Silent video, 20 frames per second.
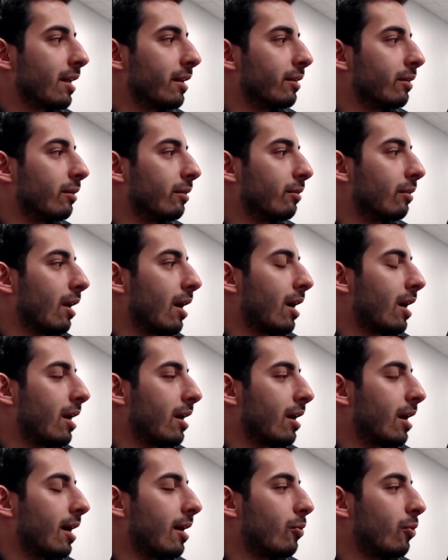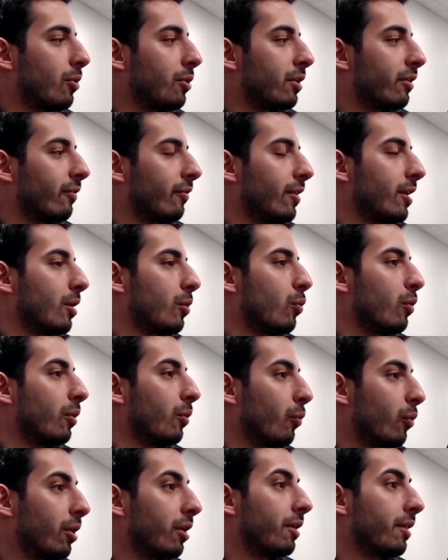and I wonder if like
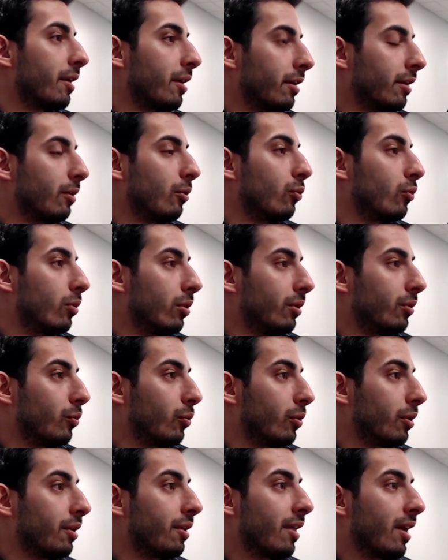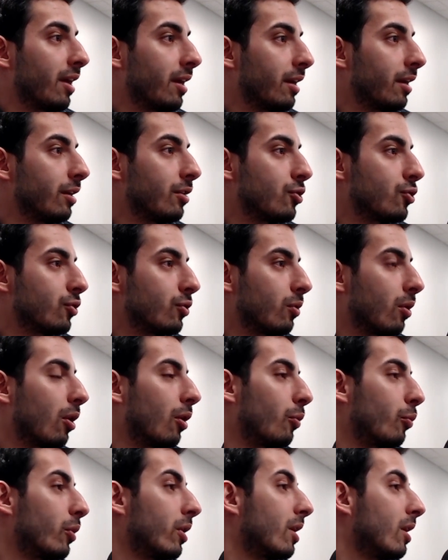when we're that age,
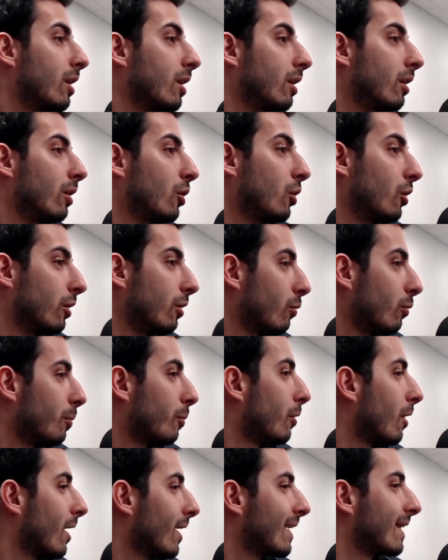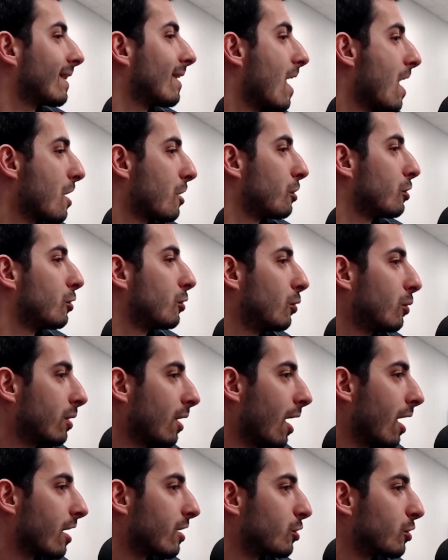we're probably not gonna do
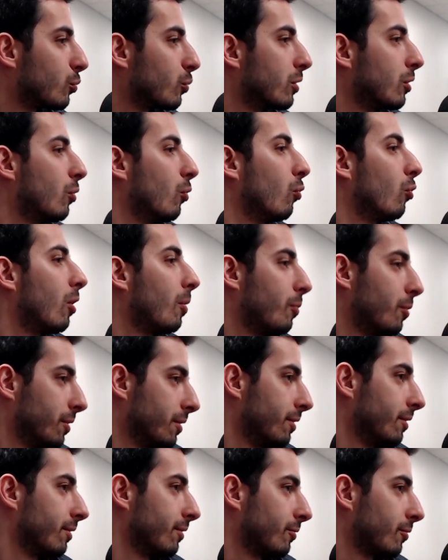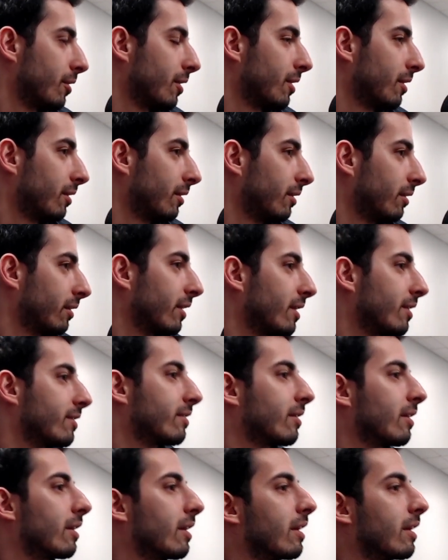that because we grew up with this, right? Because